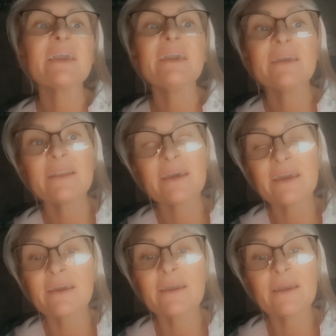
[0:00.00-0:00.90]
in
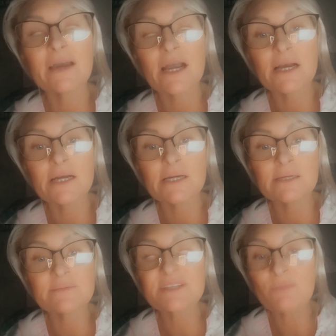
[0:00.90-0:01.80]
a
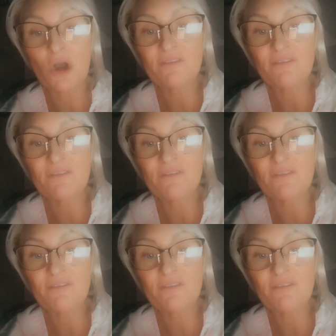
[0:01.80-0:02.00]
small